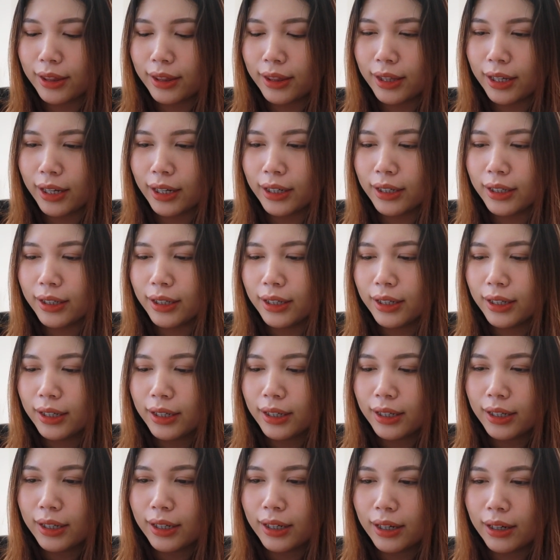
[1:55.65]
think,
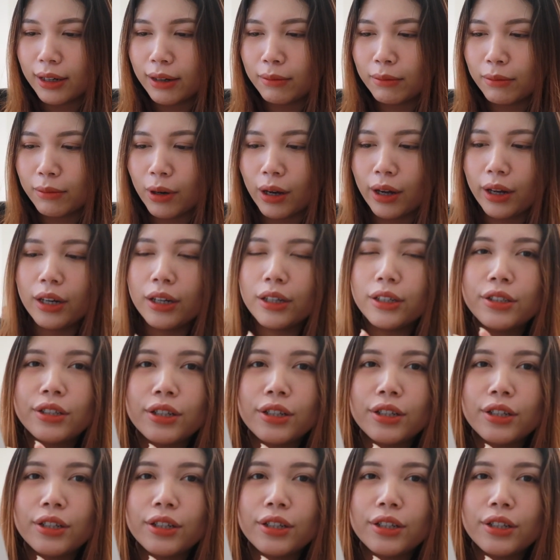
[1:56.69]
but it